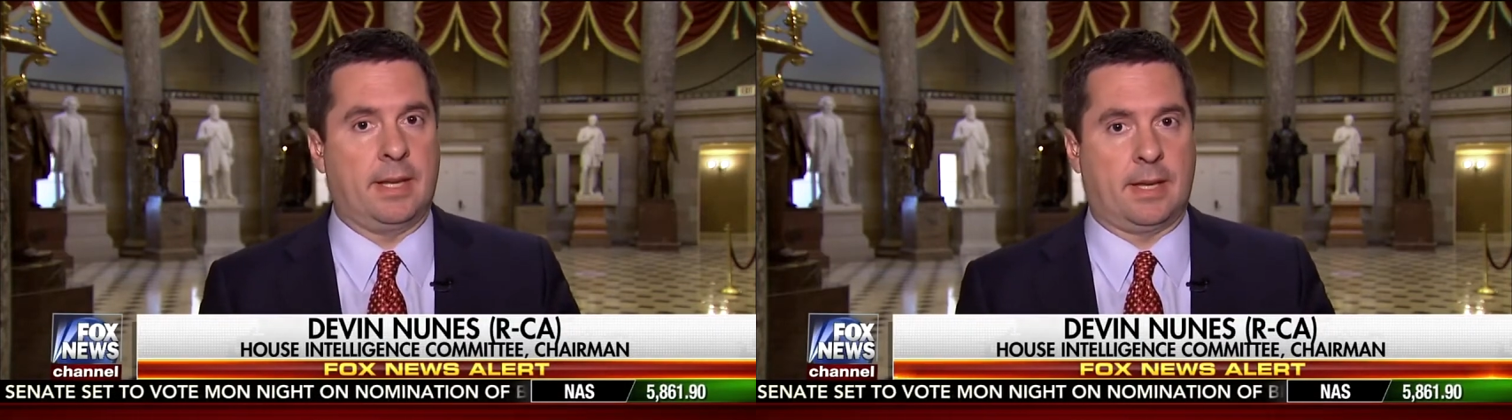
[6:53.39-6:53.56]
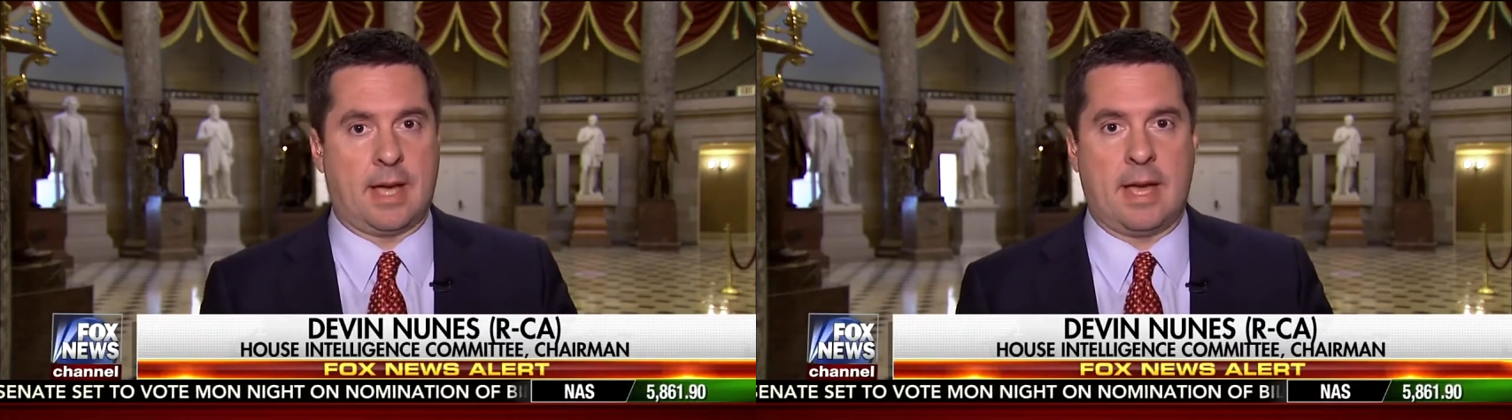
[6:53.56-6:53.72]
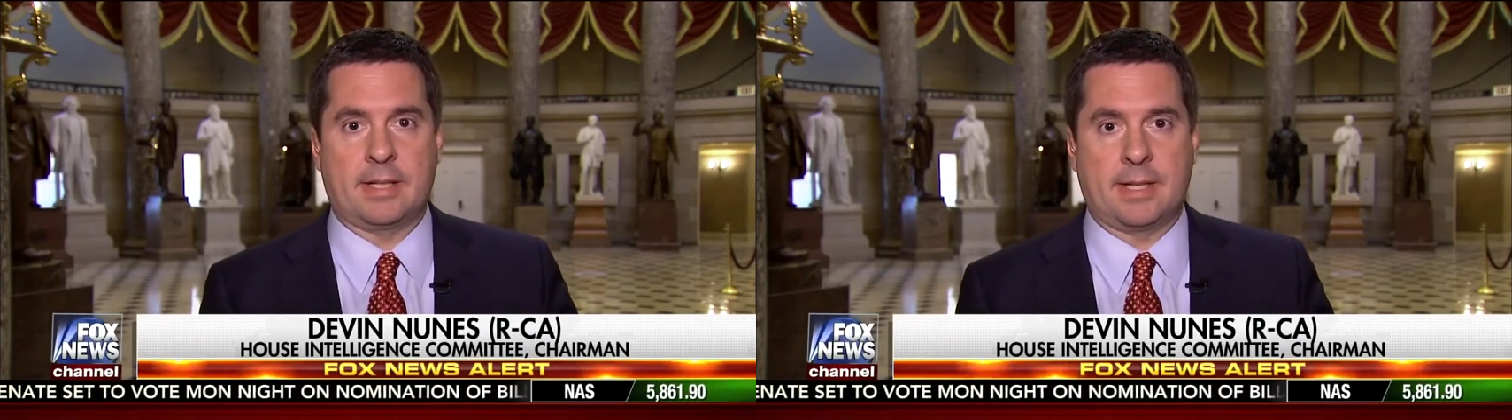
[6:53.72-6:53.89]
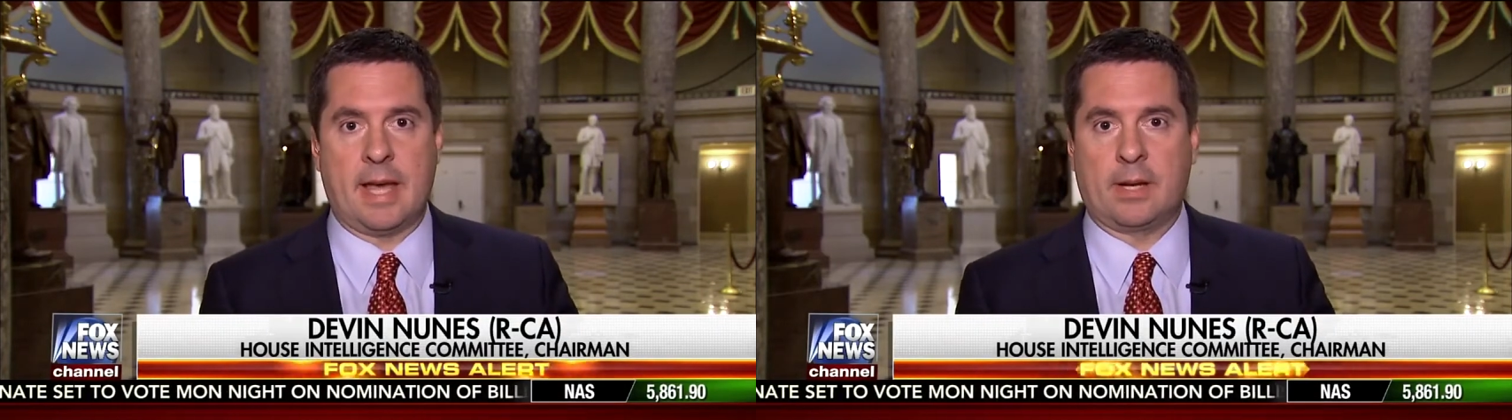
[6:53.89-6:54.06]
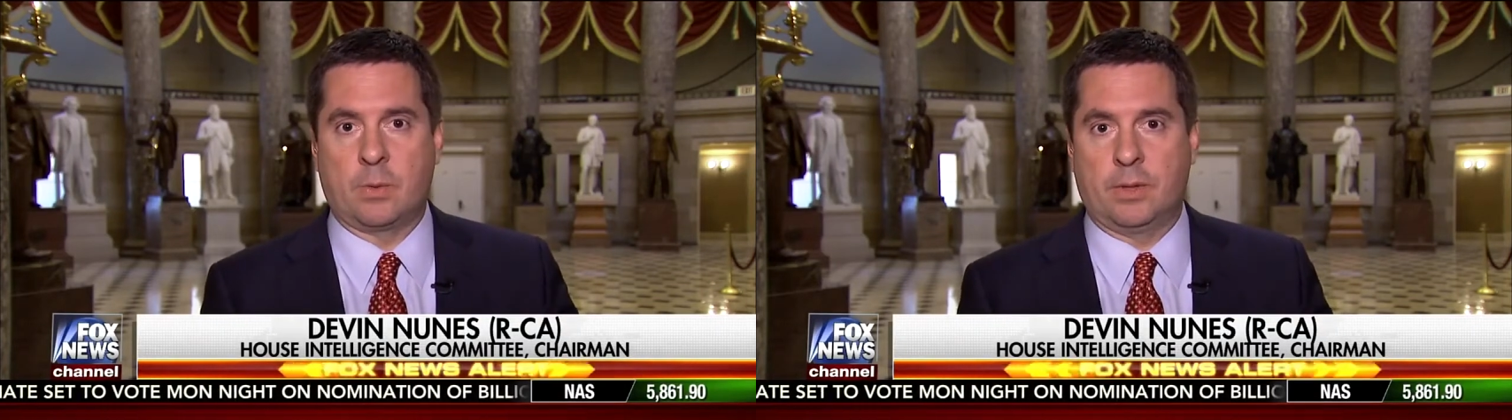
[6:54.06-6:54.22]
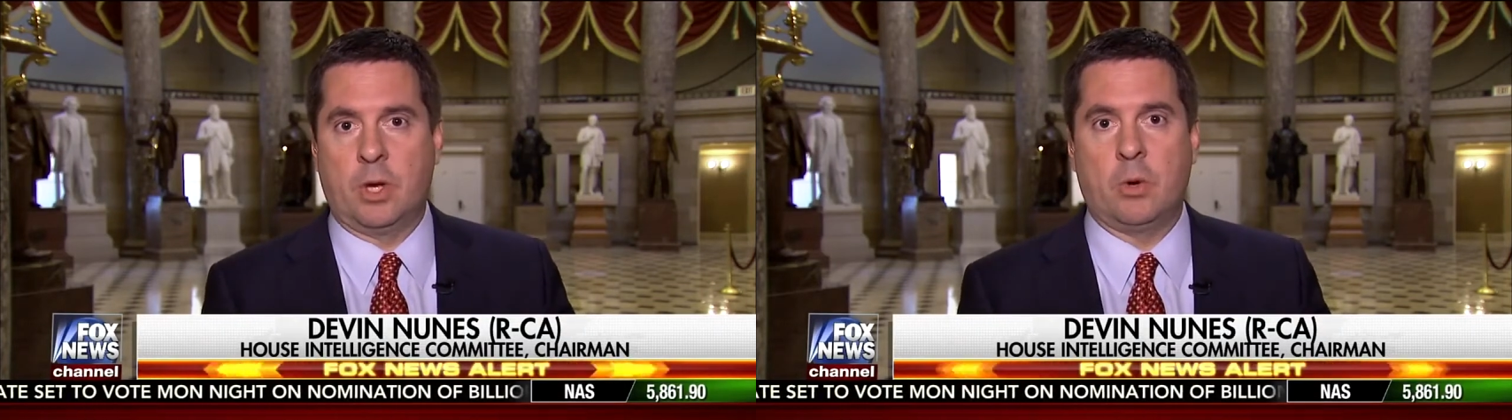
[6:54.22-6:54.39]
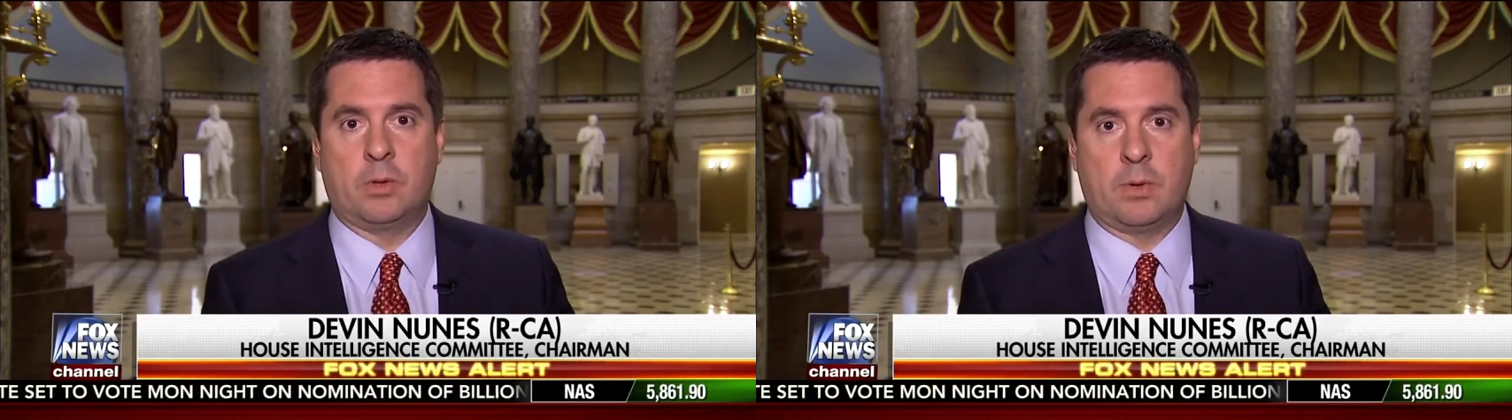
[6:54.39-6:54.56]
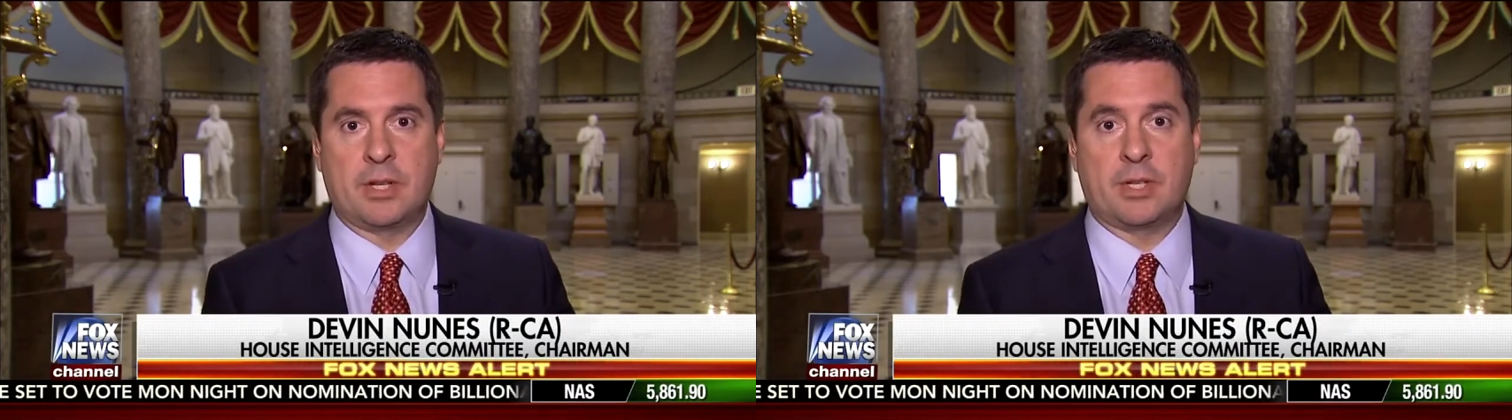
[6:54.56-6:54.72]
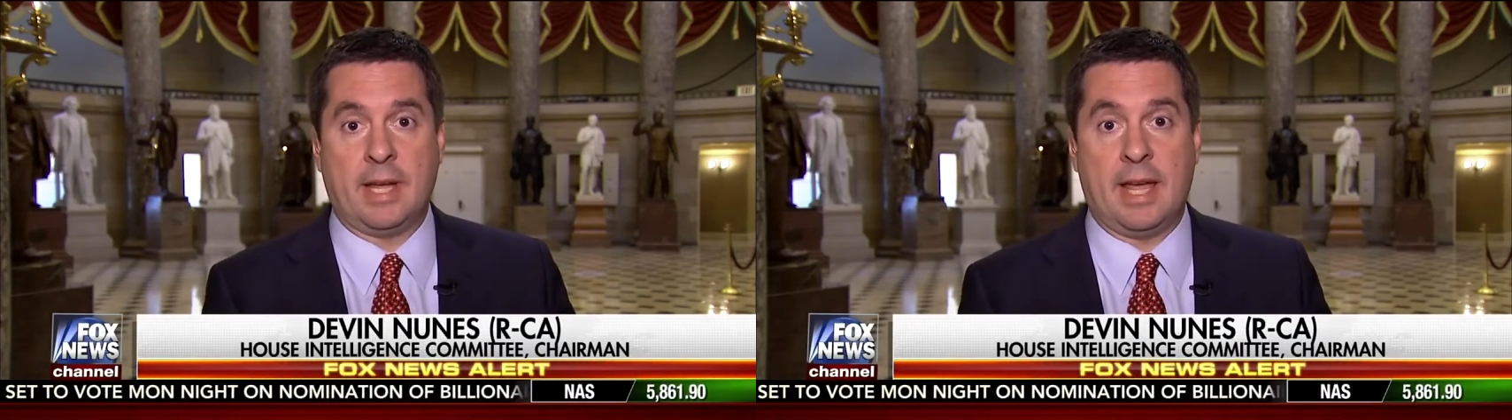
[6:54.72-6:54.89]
in contact with known Russian